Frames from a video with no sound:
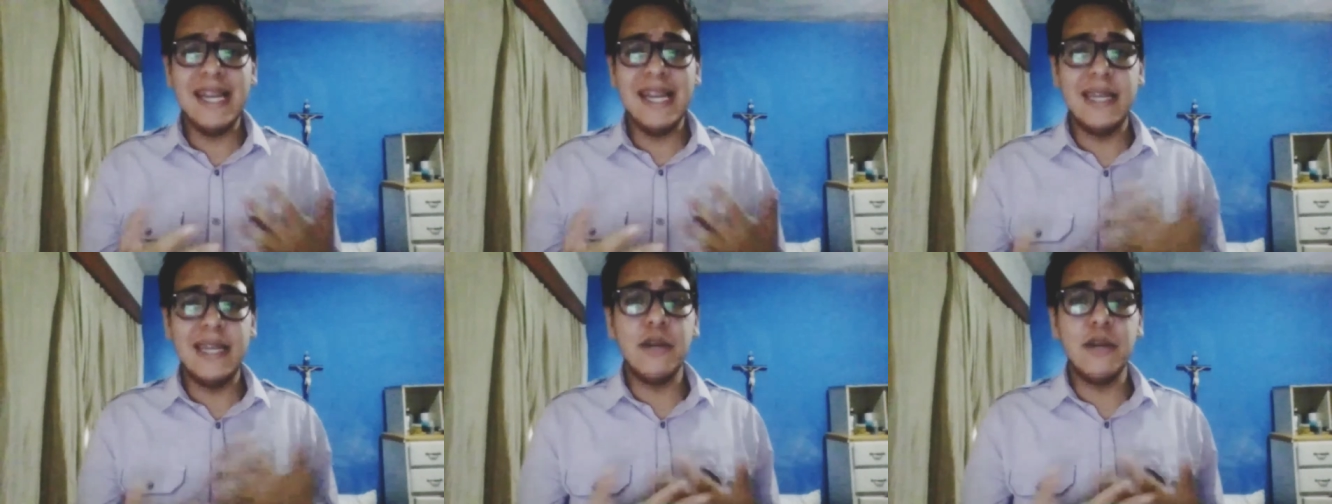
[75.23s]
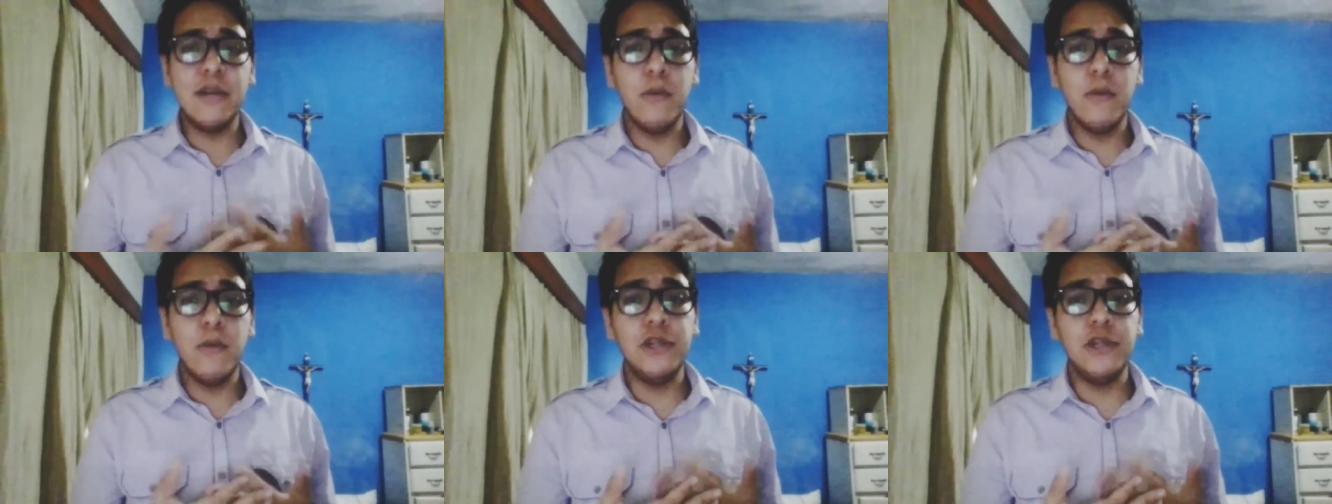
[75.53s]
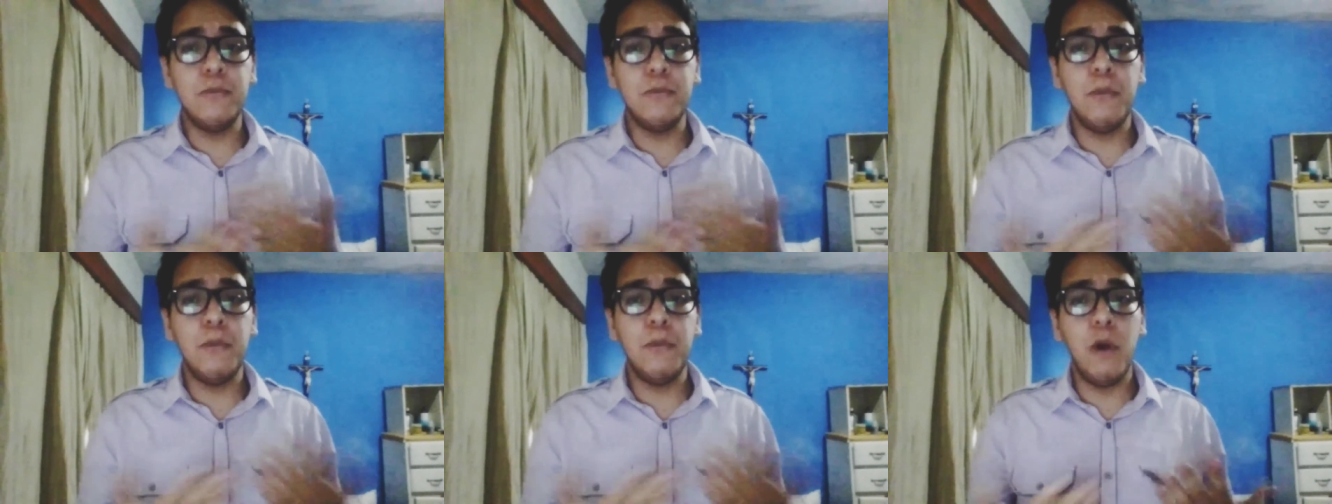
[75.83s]
say
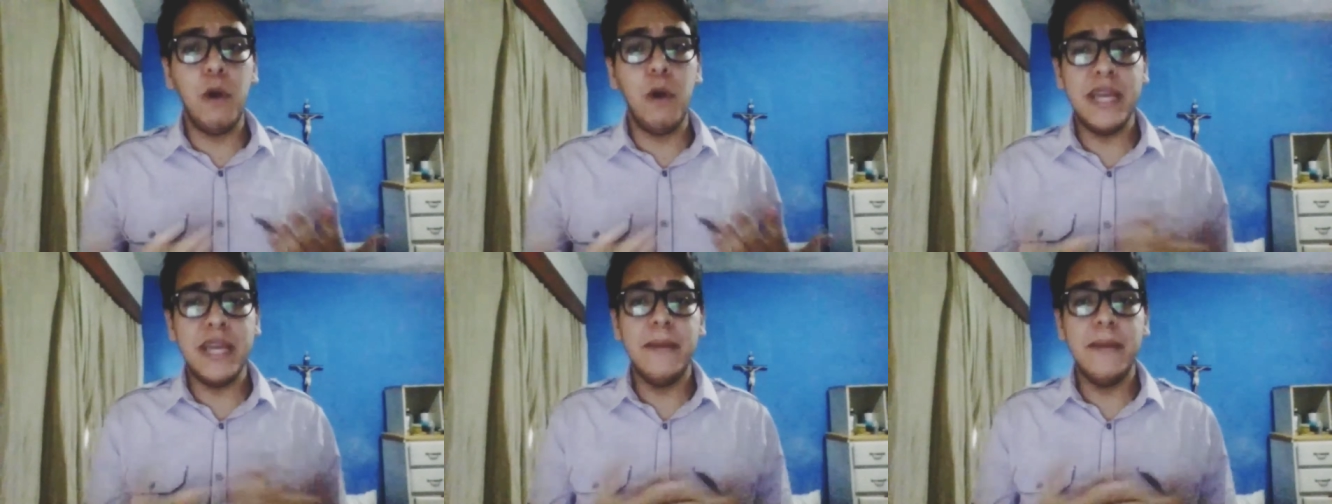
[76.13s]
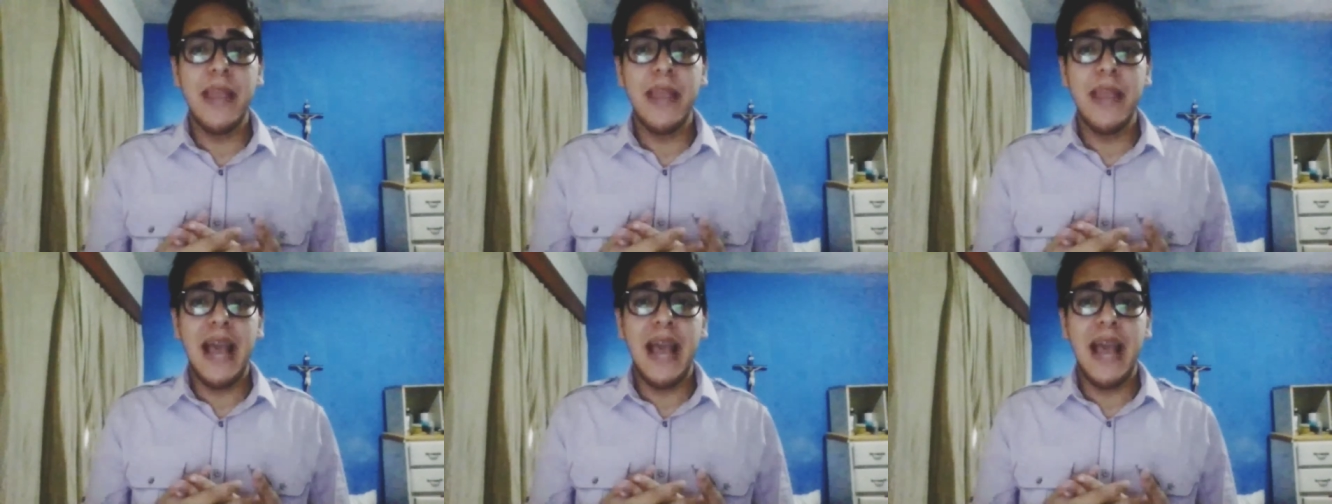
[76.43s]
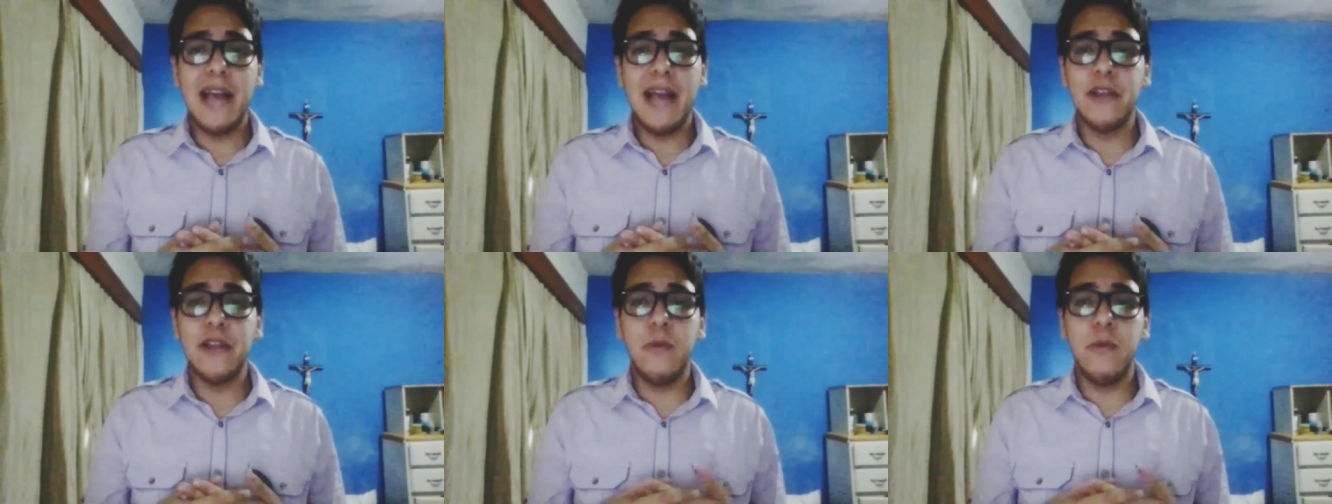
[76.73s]
with your body
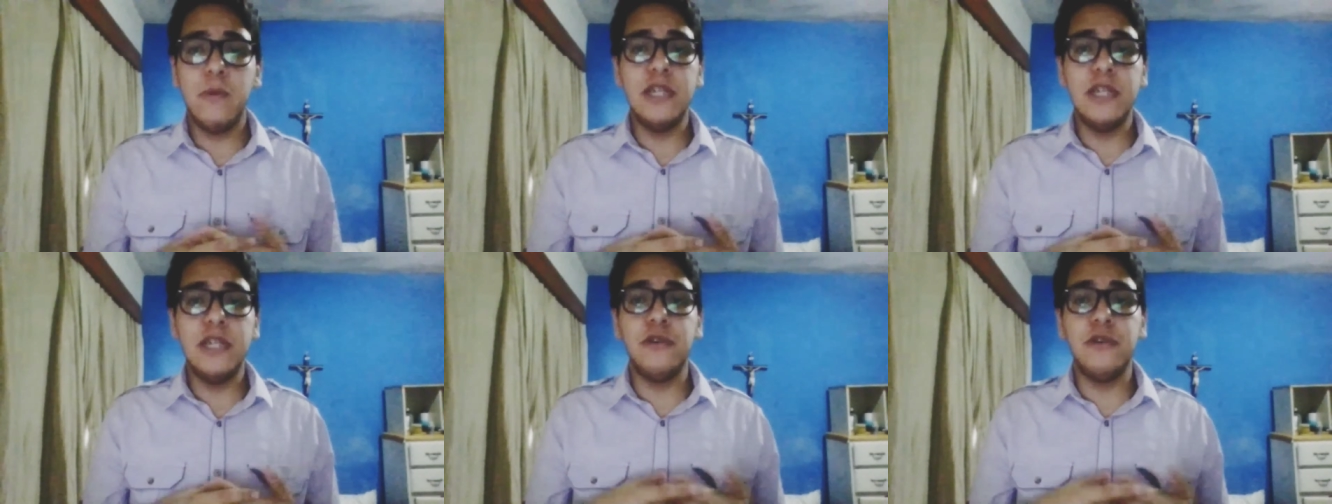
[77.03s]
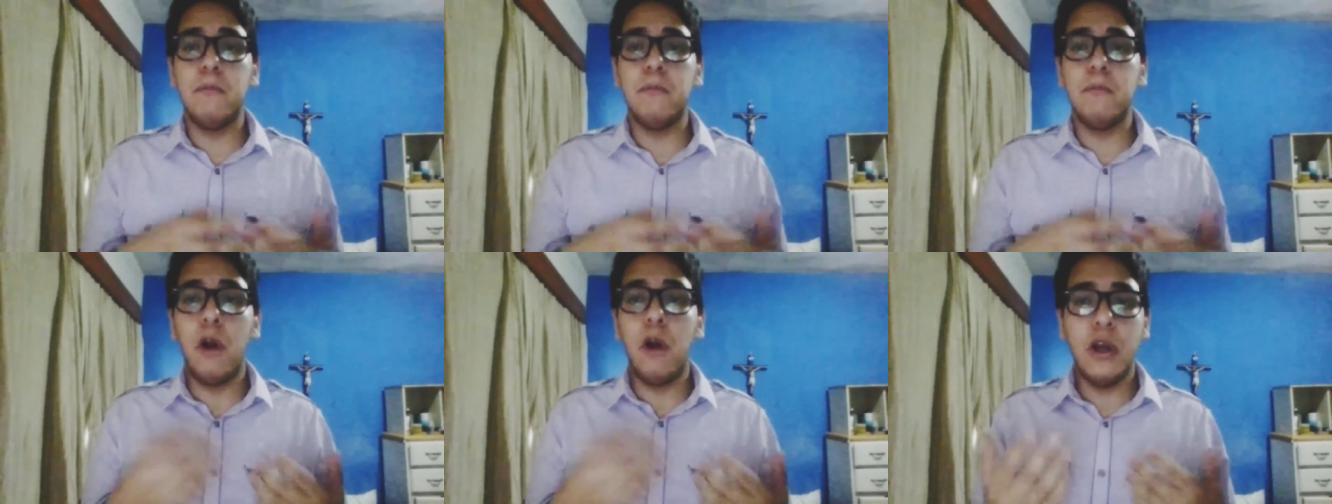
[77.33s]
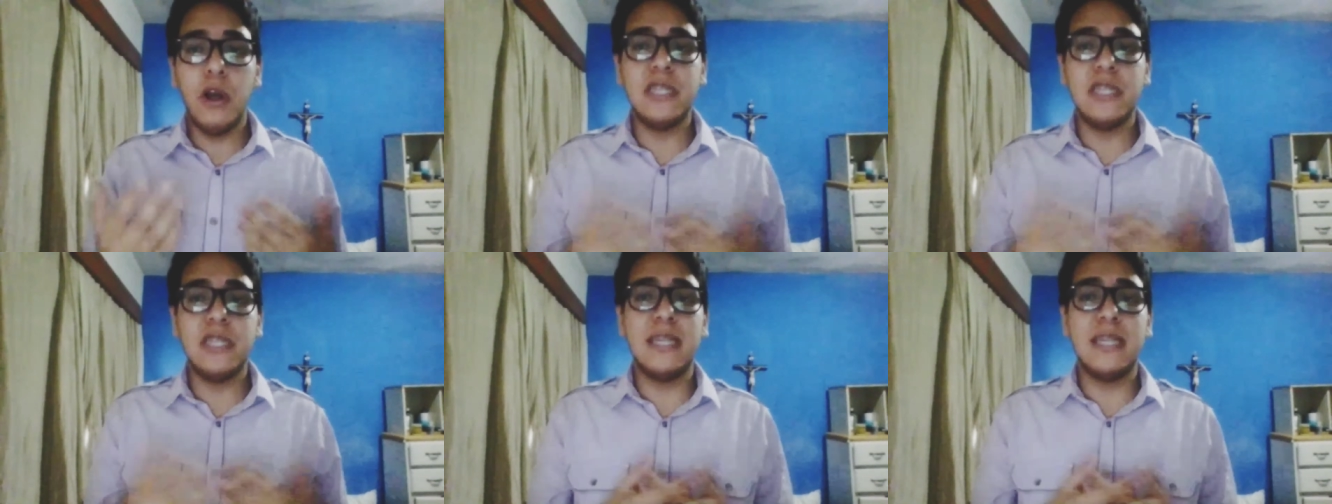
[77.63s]
and with your
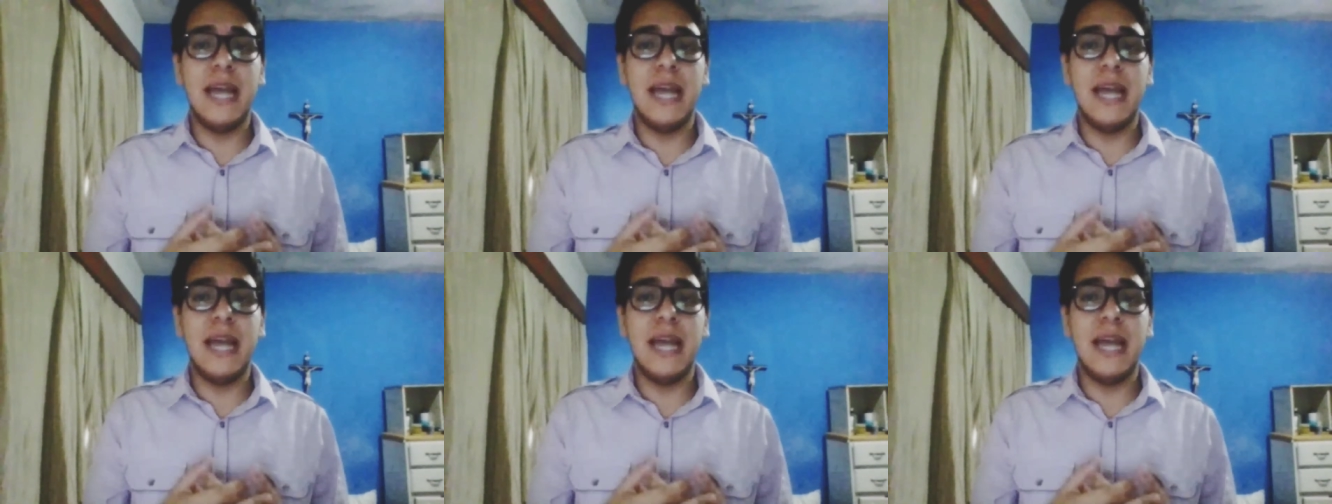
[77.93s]
voice.